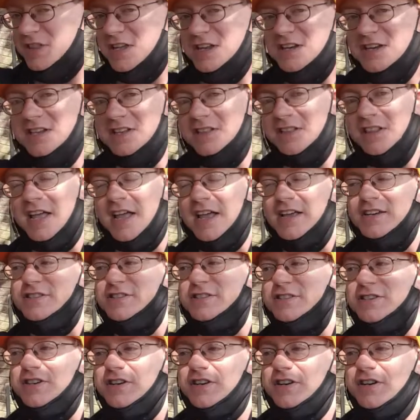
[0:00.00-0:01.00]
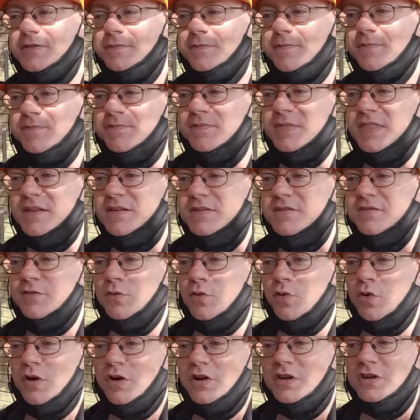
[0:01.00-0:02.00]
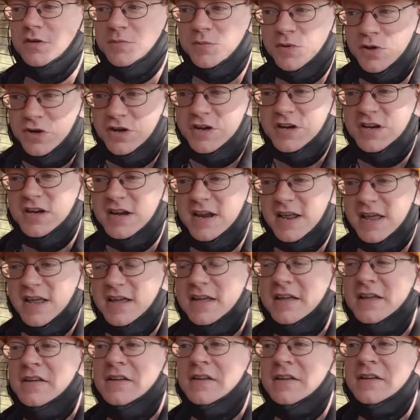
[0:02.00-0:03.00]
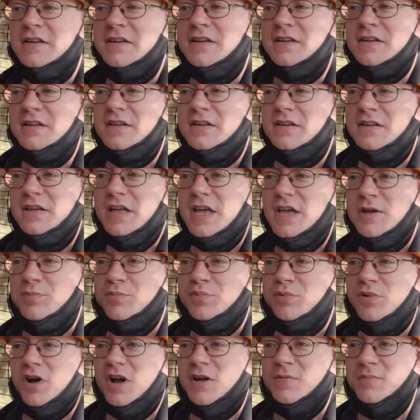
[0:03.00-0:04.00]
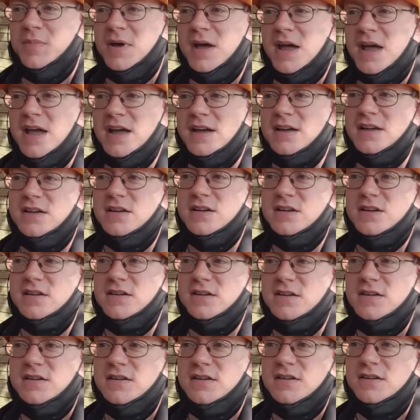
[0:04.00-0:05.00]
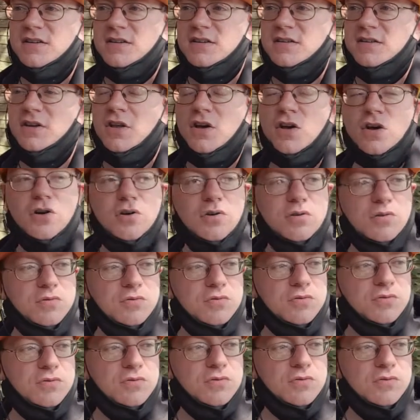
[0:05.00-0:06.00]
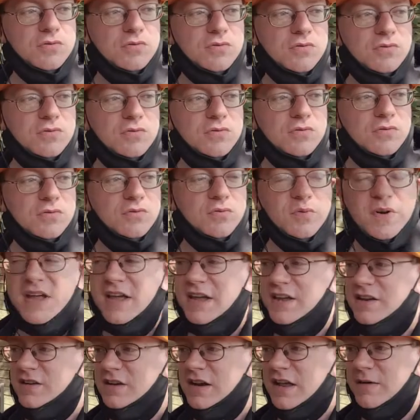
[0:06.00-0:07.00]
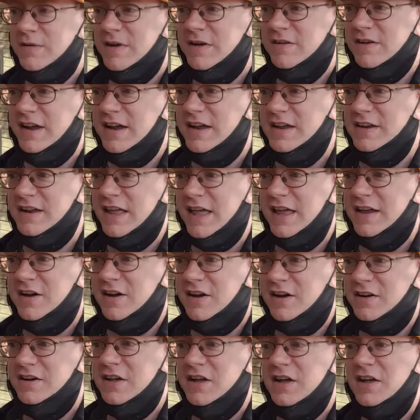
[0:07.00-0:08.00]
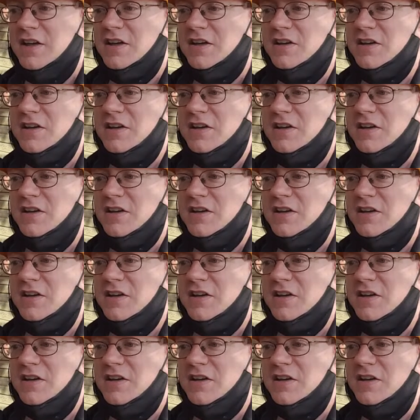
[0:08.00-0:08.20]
what they did last year for Community Day, it brought back. No! Wait, am I right? Hang on.